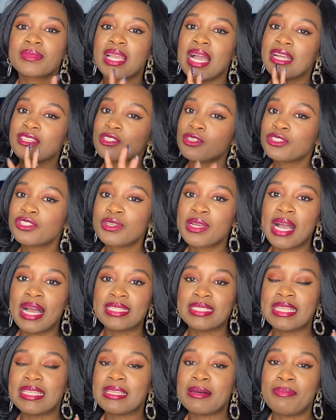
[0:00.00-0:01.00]
I told you
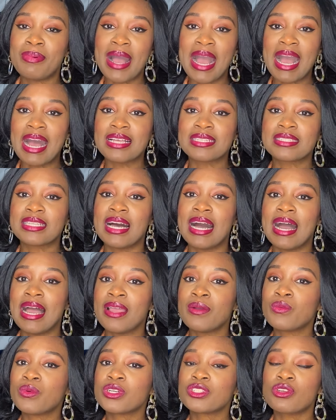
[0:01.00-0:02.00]
guys in the past, I
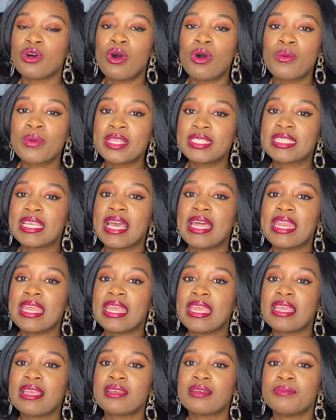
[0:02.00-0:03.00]
was always
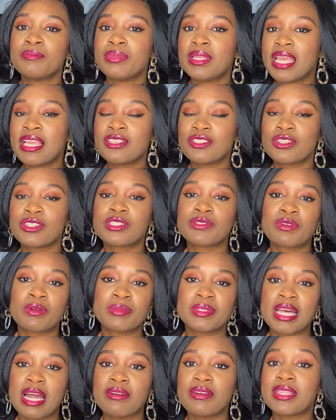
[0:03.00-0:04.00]
getting blazers from
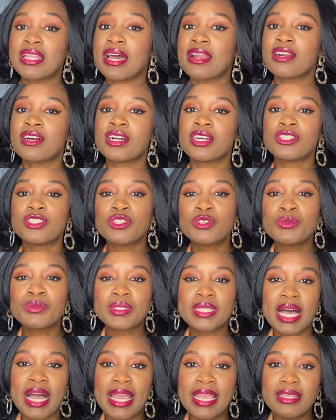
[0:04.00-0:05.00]
Zara that are too
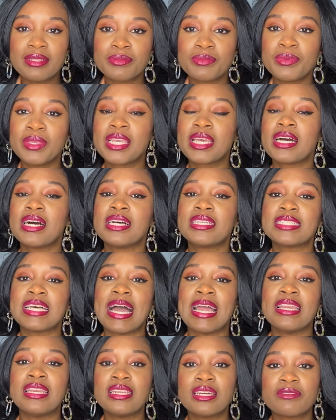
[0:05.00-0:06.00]
tight because
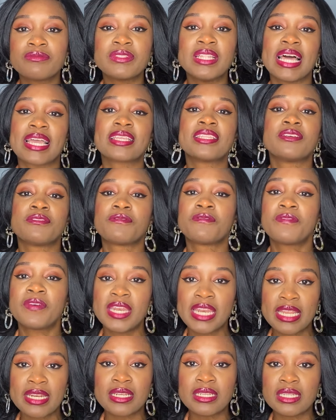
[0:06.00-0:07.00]
I love like the
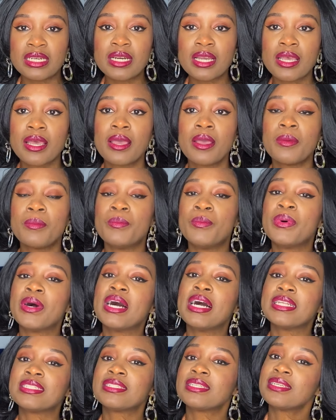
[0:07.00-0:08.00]
fitted look,
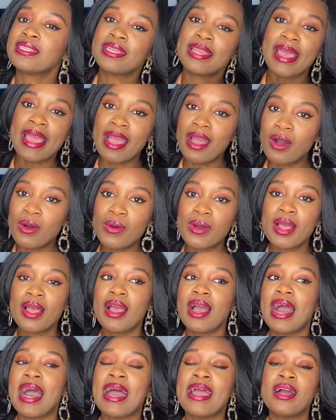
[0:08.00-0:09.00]
but now
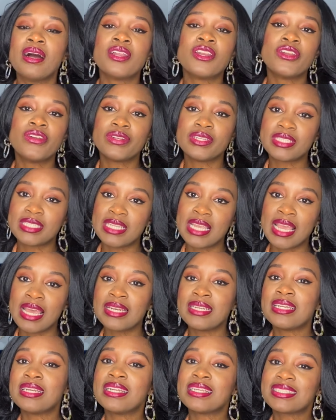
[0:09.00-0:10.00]
I
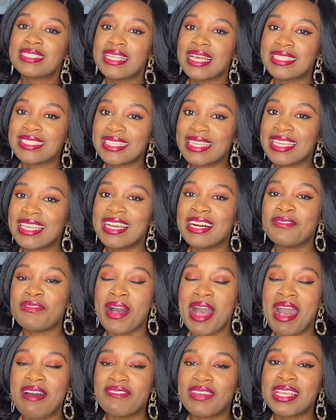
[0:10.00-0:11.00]
understand the necessity of
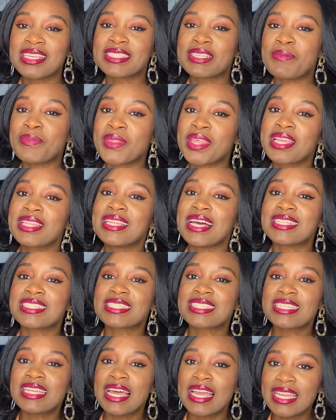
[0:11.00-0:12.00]
having something that's
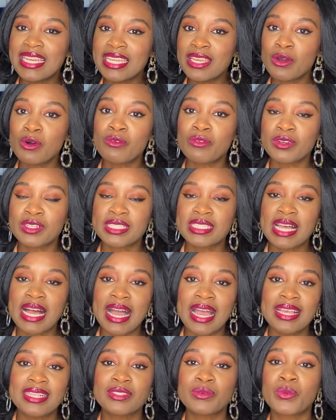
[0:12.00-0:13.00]
slightly
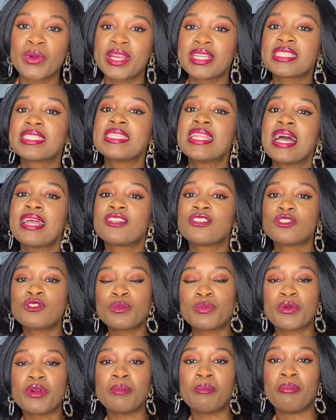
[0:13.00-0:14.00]
oversized where it's not
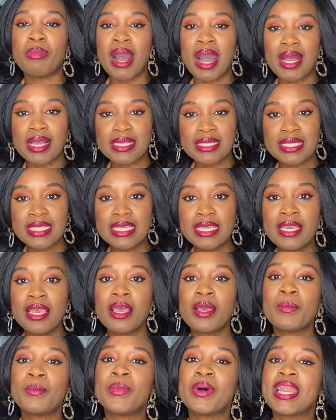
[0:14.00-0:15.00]
super boxy,
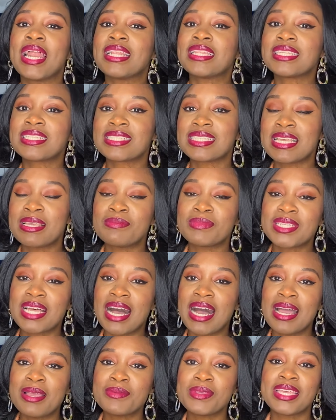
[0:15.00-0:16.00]
but at the same
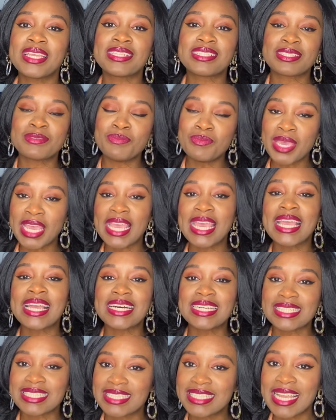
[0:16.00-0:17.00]
time, it's making
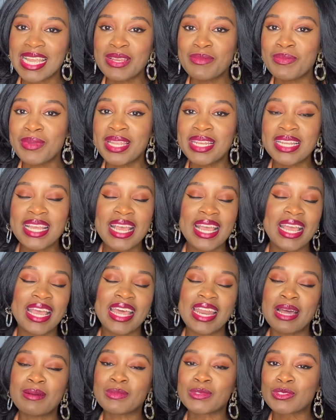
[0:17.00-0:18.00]
a statement,
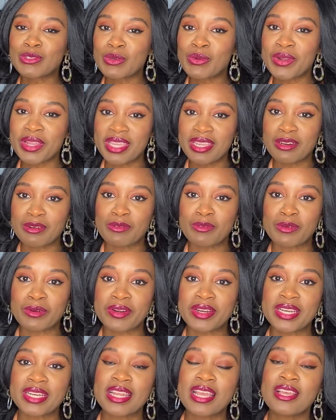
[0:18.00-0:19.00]
and I'm so here for
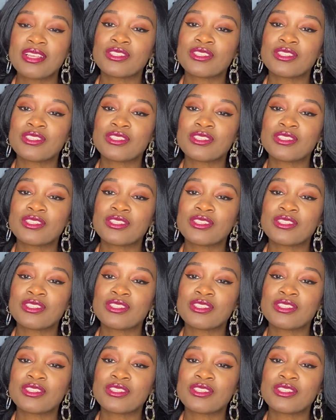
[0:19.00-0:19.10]
it.